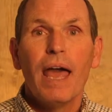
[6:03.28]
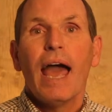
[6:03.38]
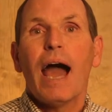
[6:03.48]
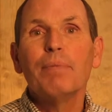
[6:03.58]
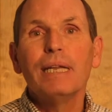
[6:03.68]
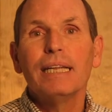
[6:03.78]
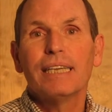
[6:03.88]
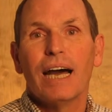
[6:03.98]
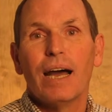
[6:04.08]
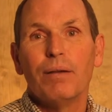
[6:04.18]
How many
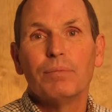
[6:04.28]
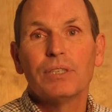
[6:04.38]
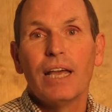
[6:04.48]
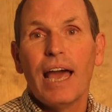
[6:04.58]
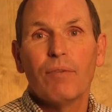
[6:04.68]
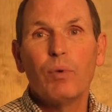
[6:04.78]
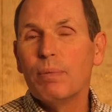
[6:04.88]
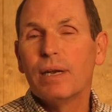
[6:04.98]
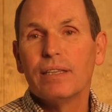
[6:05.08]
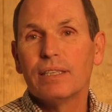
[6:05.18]
times have we
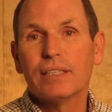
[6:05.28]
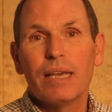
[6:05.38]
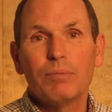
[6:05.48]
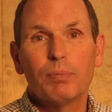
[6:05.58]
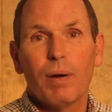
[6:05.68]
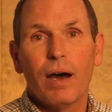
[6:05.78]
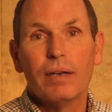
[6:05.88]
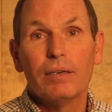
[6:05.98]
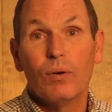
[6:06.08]
been in the same spot?